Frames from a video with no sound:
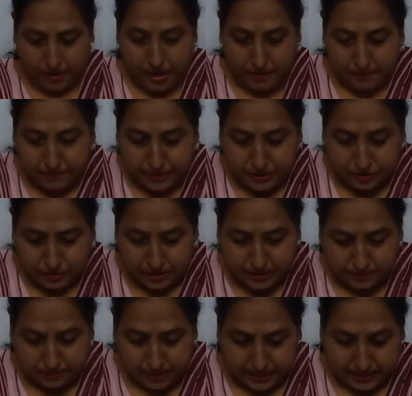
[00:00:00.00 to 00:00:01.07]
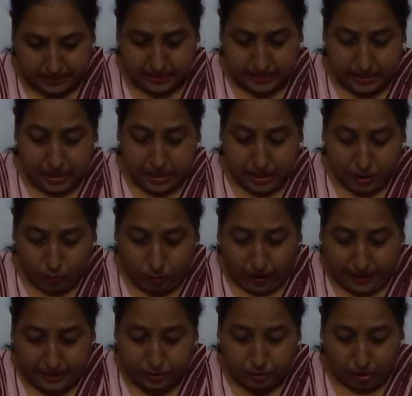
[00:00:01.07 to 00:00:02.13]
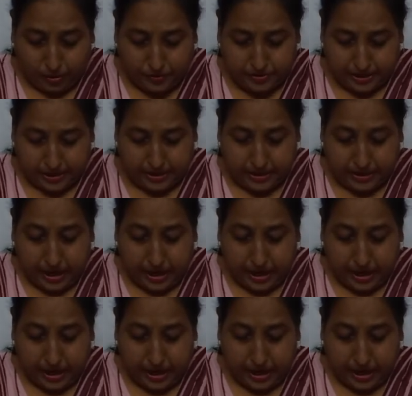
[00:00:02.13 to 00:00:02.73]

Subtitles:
Mistress Mary, quite contrary,